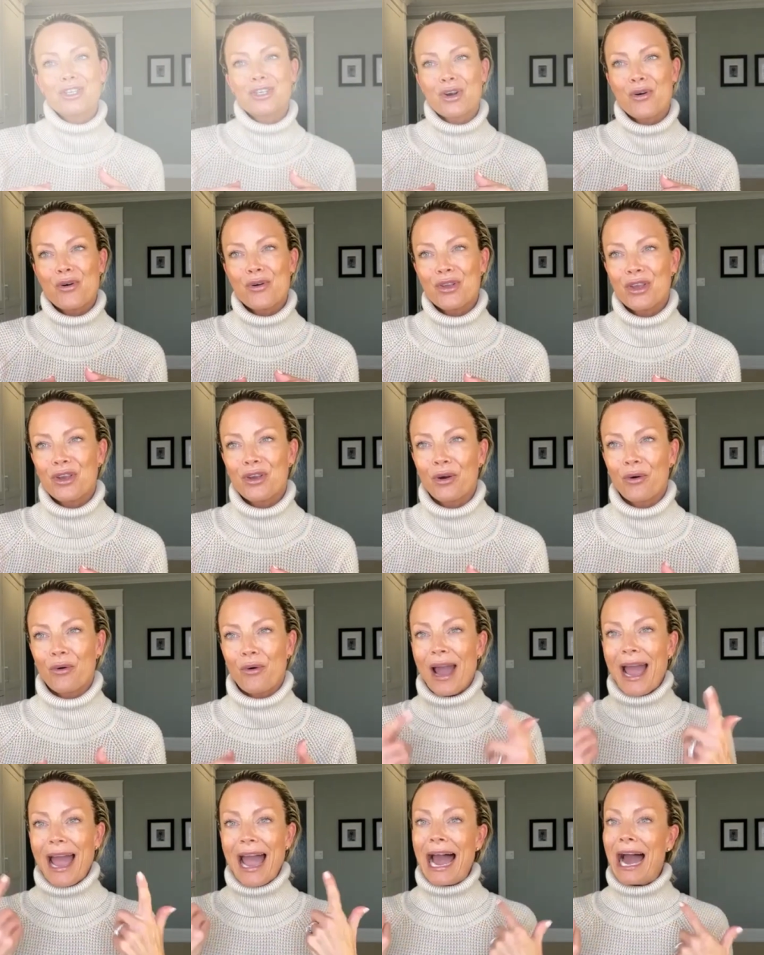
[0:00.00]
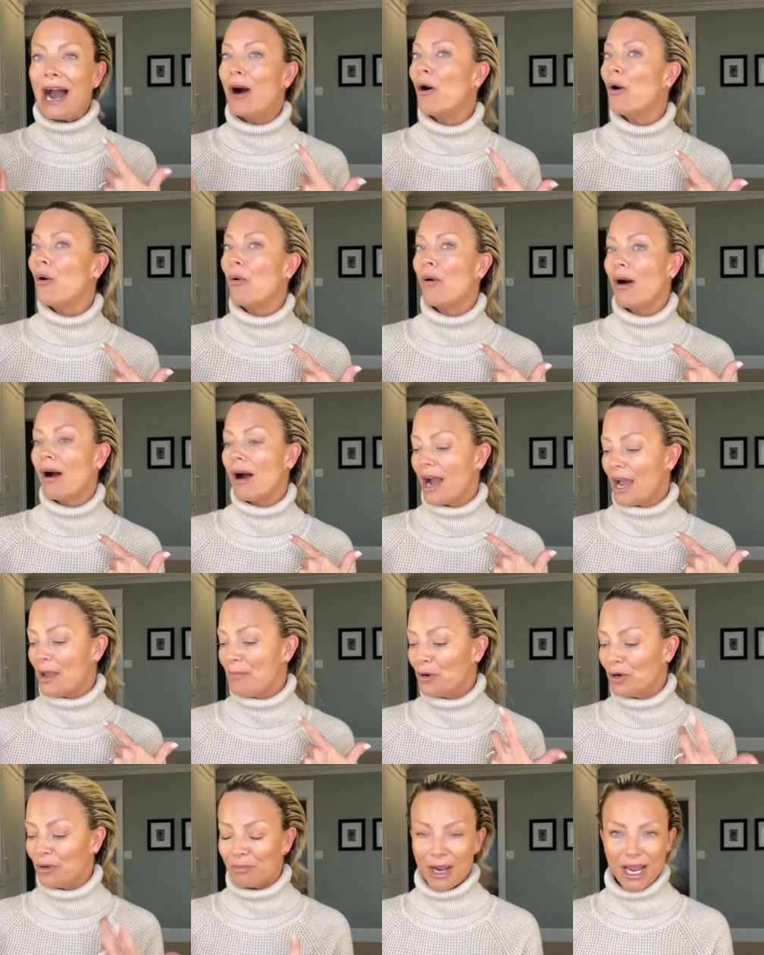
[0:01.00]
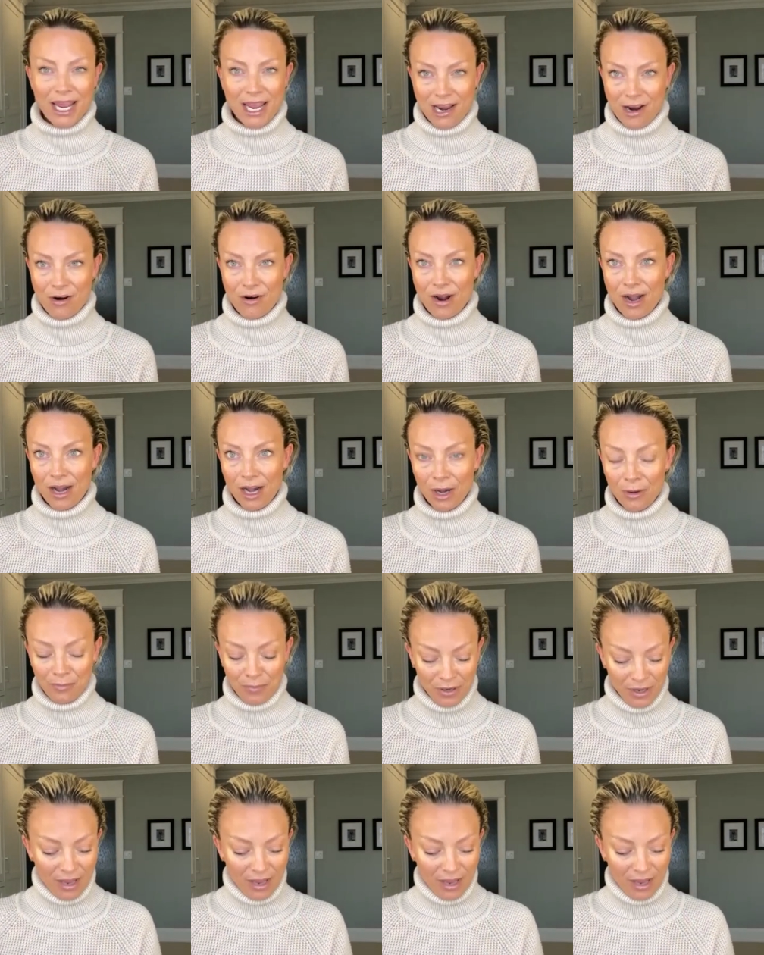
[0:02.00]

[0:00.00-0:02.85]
show you how I put my hair up,